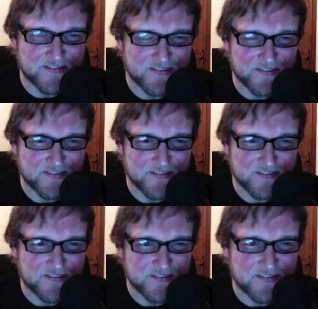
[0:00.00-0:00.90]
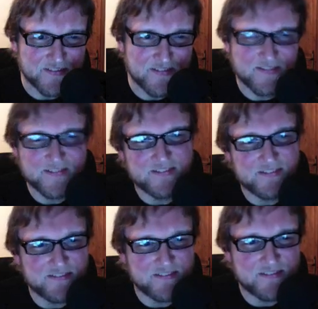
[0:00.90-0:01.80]

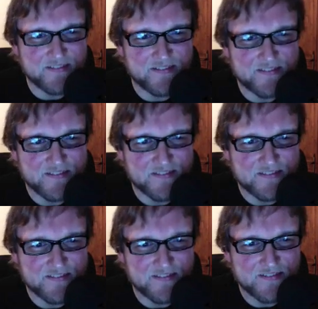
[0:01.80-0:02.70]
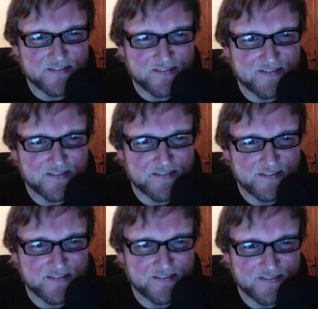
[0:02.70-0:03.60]

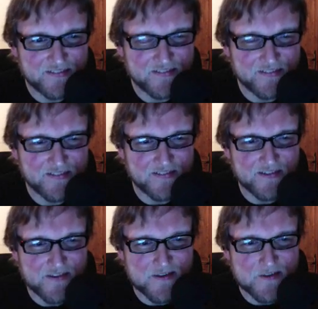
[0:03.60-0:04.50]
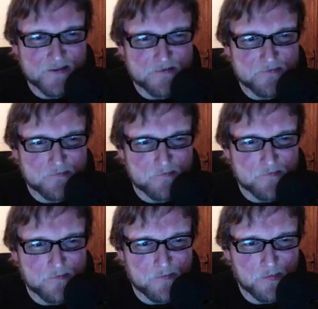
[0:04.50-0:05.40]

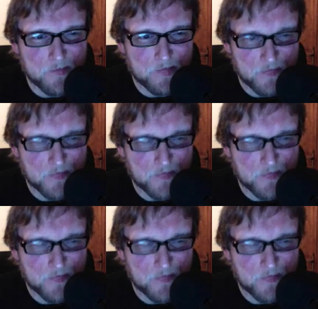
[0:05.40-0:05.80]
No words are spoken by the person on screen.